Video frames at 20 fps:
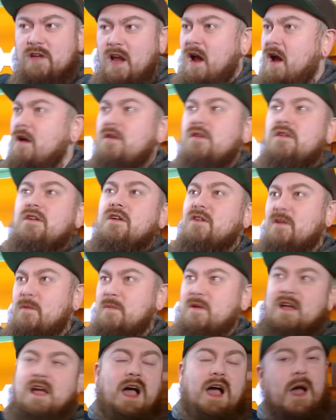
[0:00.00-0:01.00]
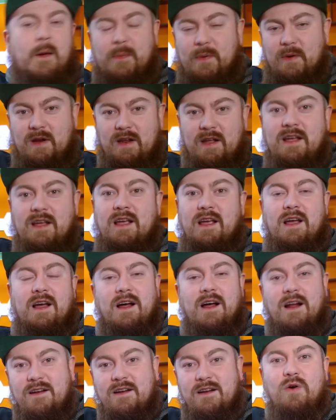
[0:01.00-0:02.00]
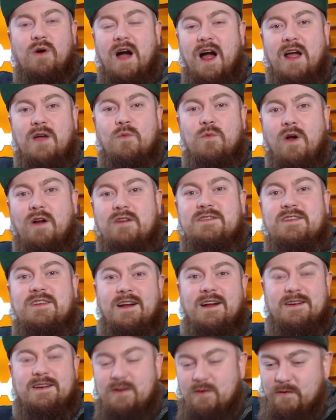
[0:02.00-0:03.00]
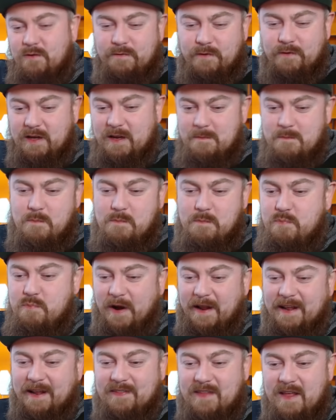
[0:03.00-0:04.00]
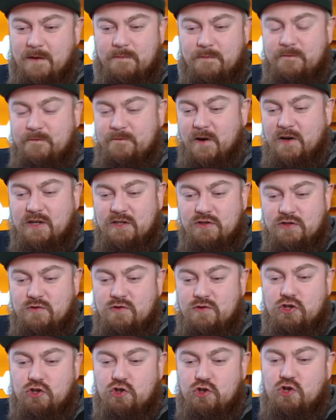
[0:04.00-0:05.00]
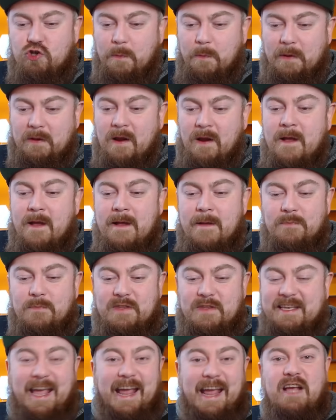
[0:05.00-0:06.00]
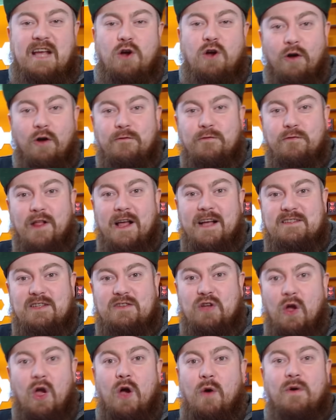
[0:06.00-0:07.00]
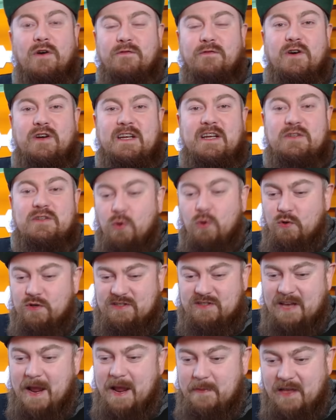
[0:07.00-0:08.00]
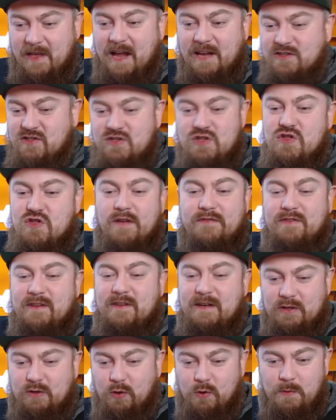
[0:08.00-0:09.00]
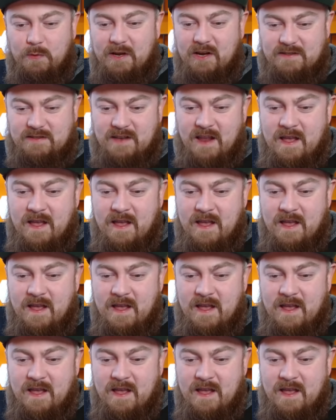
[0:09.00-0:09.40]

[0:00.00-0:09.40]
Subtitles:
How could it be happening here? You know, I wonder, you know, fucking bringing their fucking stupid gay conflict to our fucking doorstep that has nothing to do with us.